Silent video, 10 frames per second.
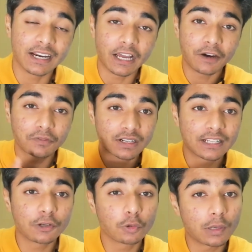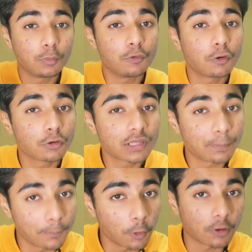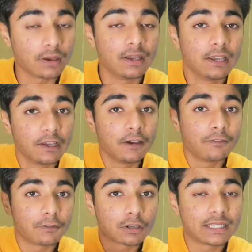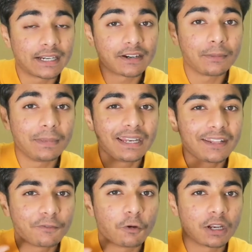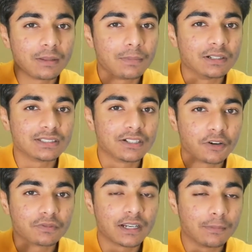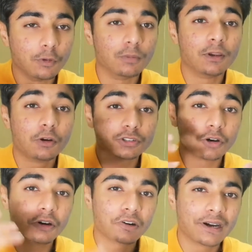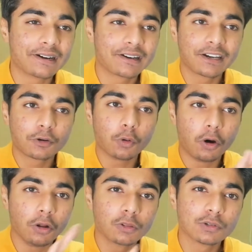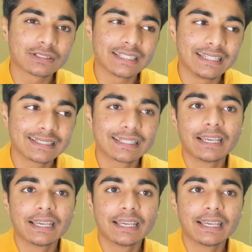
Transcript: And after that you can move on to the book for that remaining 40% of that book, because on contrary to all those things,